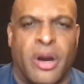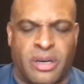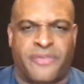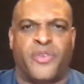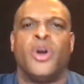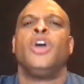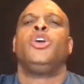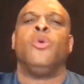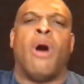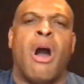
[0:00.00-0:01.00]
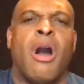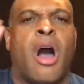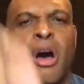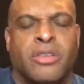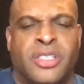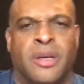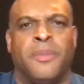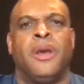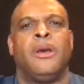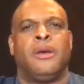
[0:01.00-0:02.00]
wonderful. You are
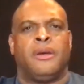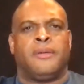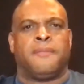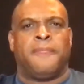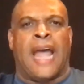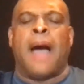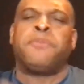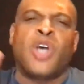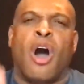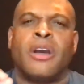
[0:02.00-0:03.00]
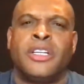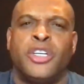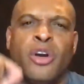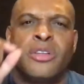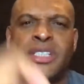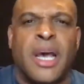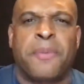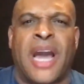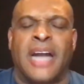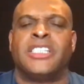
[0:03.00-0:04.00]
awesome. I'm talking to your
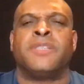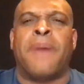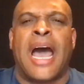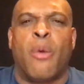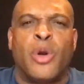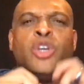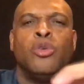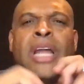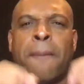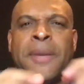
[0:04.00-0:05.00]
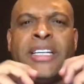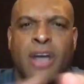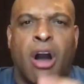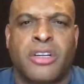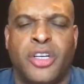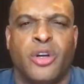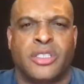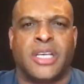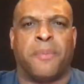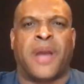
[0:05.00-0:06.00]
subconscious mind. Will you let me talk to
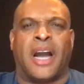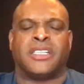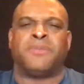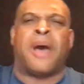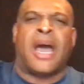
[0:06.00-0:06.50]
your subconscious